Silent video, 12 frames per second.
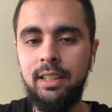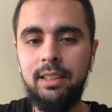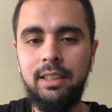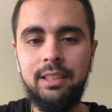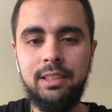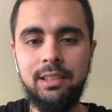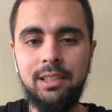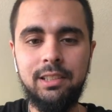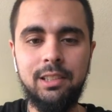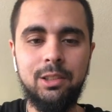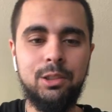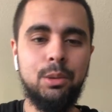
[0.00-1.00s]
That just looks
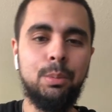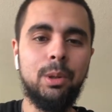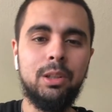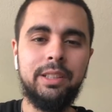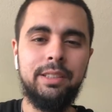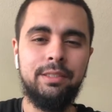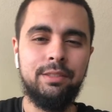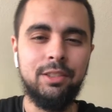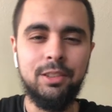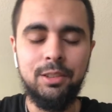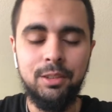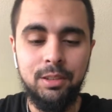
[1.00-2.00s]
a little too bulky
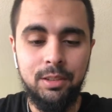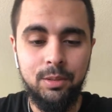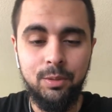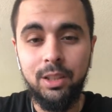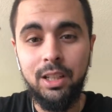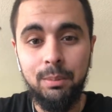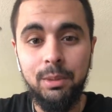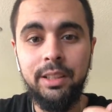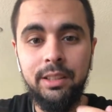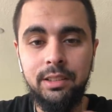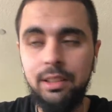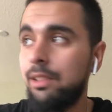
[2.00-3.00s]
for what I'm
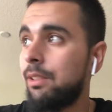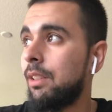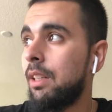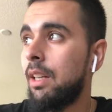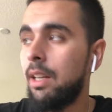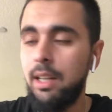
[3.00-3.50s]
looking to do.